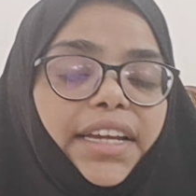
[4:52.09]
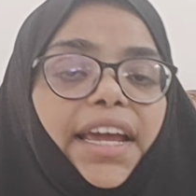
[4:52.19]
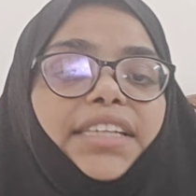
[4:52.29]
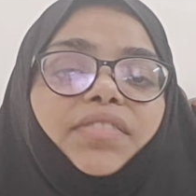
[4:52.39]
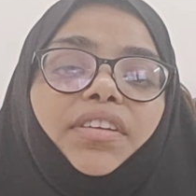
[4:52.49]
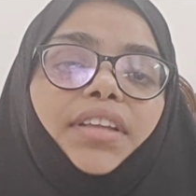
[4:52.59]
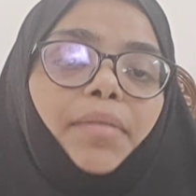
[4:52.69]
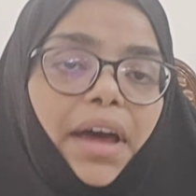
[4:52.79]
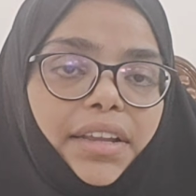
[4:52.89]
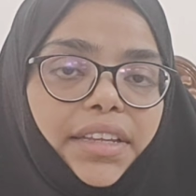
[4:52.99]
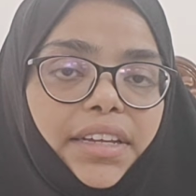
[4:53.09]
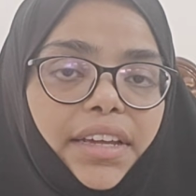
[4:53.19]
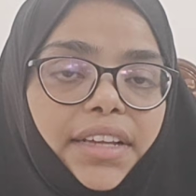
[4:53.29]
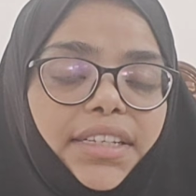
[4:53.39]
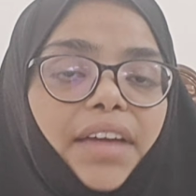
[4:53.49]
Kesavananda Bharati
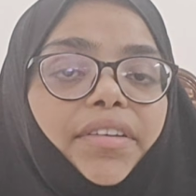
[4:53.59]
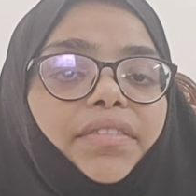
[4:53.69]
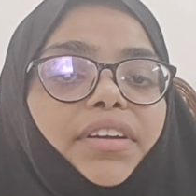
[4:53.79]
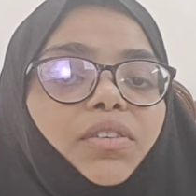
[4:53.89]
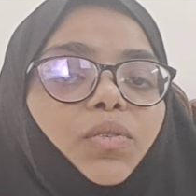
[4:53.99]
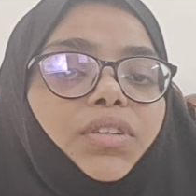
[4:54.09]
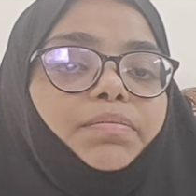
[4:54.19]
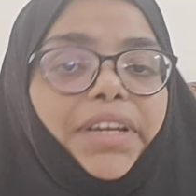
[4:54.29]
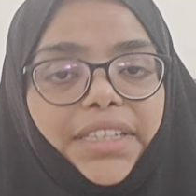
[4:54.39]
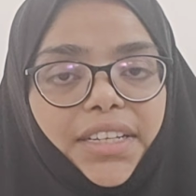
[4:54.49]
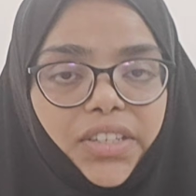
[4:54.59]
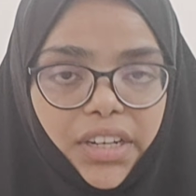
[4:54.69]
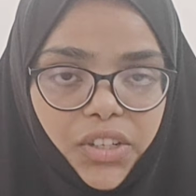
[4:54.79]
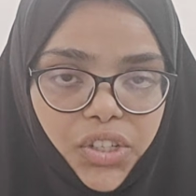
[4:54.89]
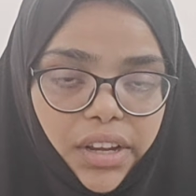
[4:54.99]
case, everyone knows basic
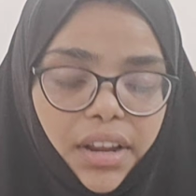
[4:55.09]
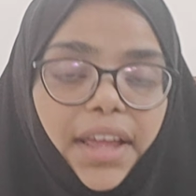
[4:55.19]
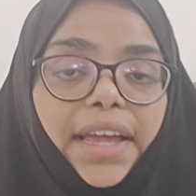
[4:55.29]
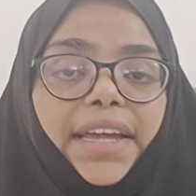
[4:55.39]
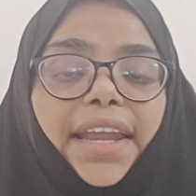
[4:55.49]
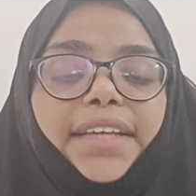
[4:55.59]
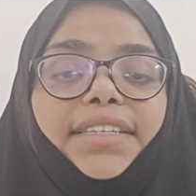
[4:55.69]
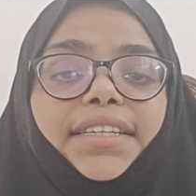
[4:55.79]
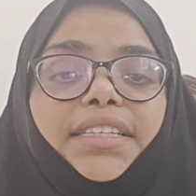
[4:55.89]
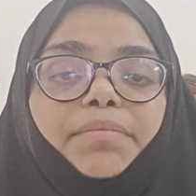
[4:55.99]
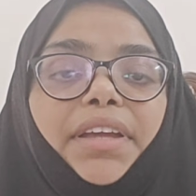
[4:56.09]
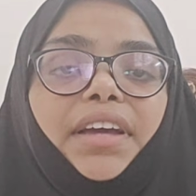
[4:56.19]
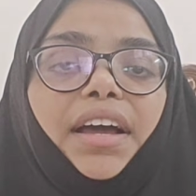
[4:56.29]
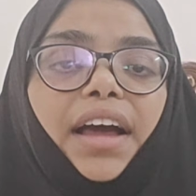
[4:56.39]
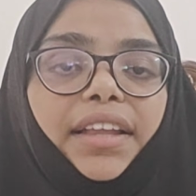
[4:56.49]
structure. Next is
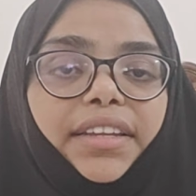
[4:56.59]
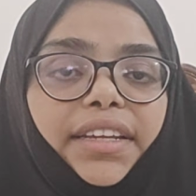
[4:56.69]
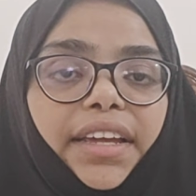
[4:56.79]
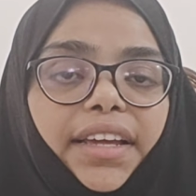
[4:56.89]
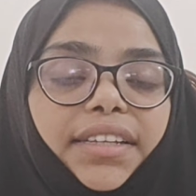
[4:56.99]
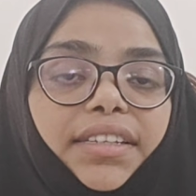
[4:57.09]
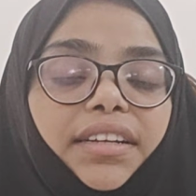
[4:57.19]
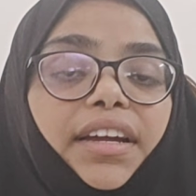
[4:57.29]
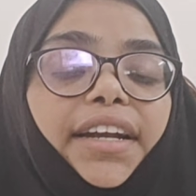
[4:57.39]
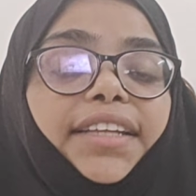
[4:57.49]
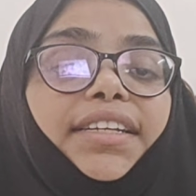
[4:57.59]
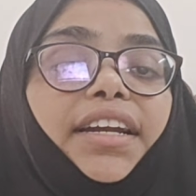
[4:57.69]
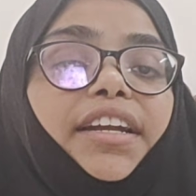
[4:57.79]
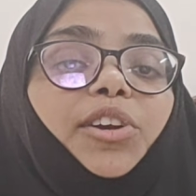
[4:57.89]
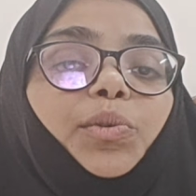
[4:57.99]
Menka Gandhi case. It is
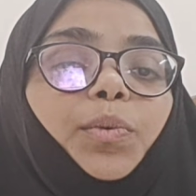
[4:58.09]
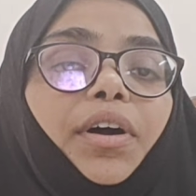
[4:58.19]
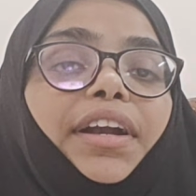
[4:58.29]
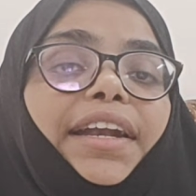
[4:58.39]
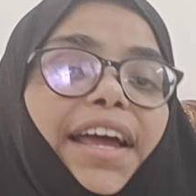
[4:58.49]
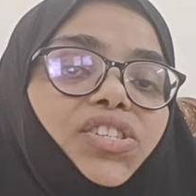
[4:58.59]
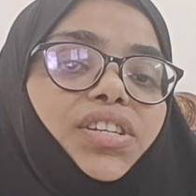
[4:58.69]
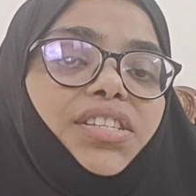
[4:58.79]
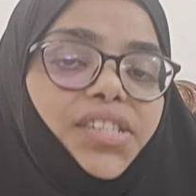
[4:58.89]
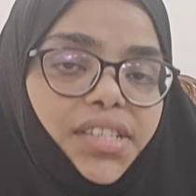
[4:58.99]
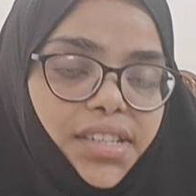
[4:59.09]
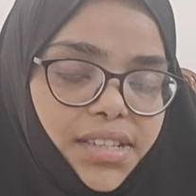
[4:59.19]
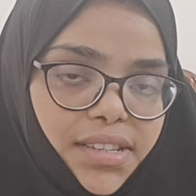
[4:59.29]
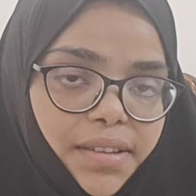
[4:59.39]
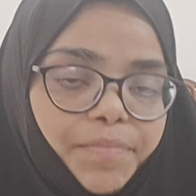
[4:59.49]
related to what? Natural
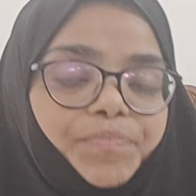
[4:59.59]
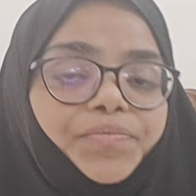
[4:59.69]
justice.